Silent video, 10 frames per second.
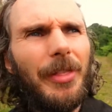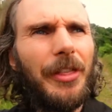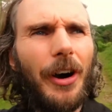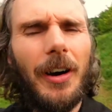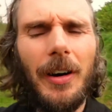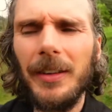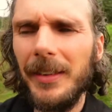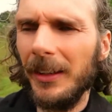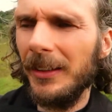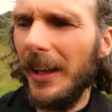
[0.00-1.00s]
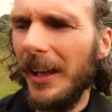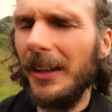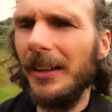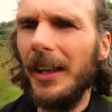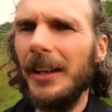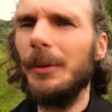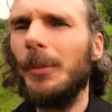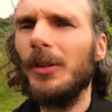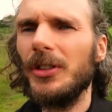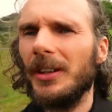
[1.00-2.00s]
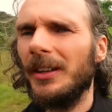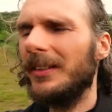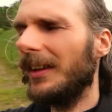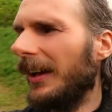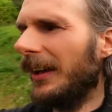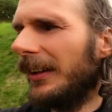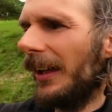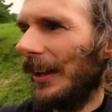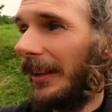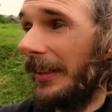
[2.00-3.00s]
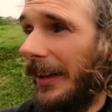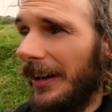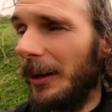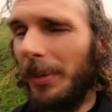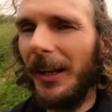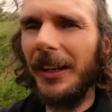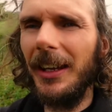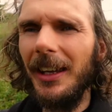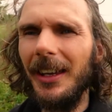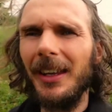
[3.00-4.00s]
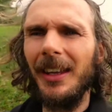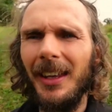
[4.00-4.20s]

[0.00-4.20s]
thoughts and, and, and emotions and, and their ability